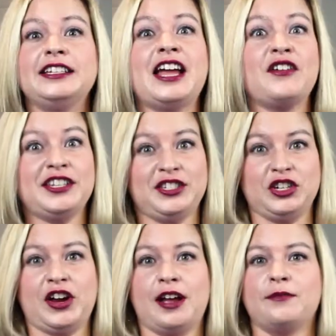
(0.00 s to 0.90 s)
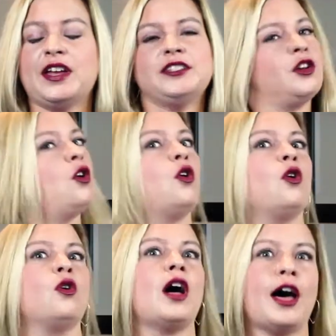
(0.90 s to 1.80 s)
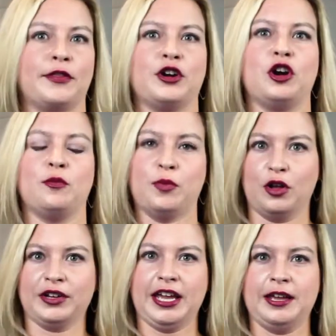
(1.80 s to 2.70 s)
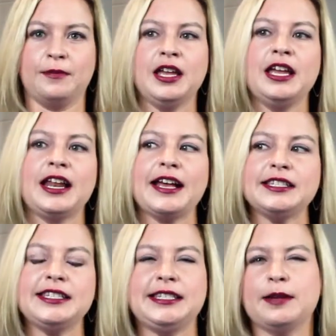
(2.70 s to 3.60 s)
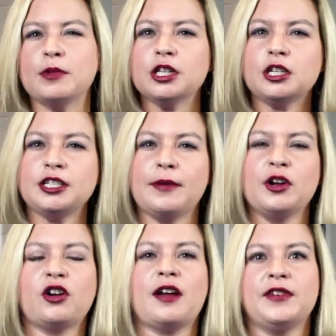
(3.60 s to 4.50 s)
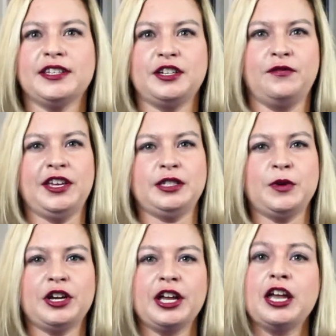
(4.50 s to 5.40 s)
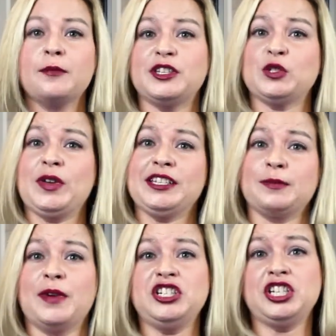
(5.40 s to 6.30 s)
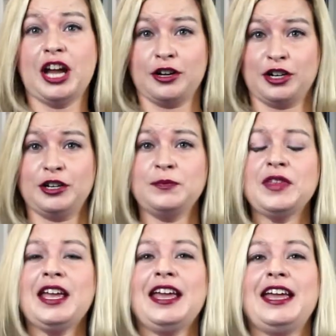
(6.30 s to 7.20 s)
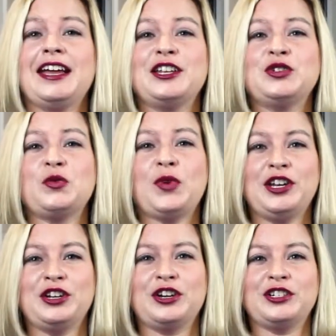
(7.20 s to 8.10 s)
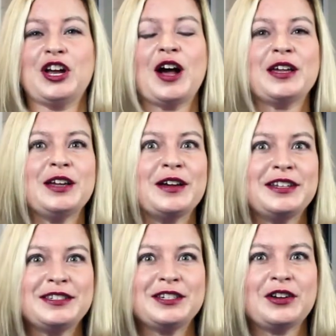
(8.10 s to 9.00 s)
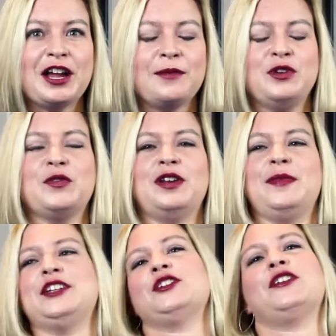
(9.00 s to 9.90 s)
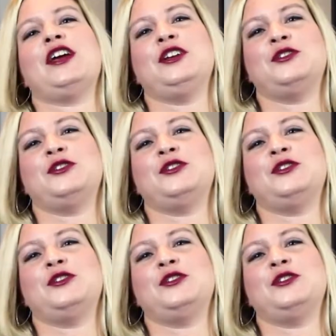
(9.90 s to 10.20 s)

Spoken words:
Now Instagram, that's a whole other ball game. It has similar demographics to Facebook, but swings much younger. And when you're talking on Instagram, you want to make sure that